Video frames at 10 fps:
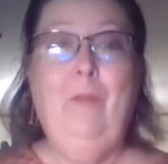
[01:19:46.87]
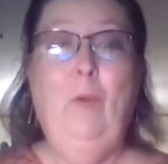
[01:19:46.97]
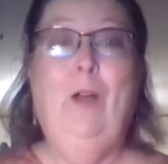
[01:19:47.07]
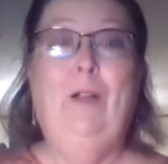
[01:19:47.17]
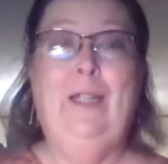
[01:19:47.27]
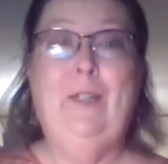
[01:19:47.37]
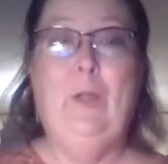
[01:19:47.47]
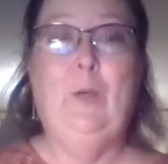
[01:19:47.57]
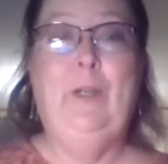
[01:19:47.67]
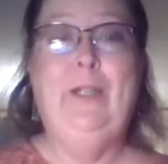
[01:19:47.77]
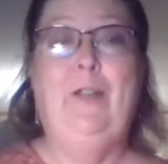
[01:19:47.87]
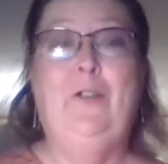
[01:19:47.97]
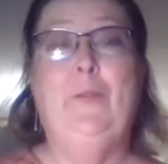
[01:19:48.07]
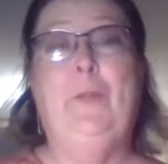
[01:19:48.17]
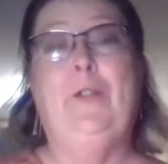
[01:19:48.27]
Well, guess what?
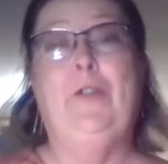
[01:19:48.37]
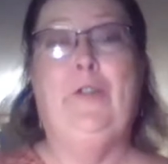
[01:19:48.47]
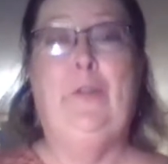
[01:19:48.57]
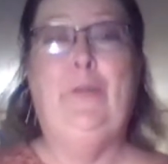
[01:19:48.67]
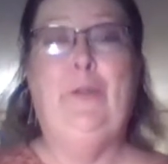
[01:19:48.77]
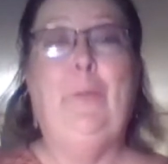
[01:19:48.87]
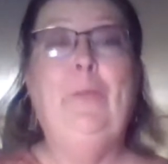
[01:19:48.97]
Resellers' bills are due too.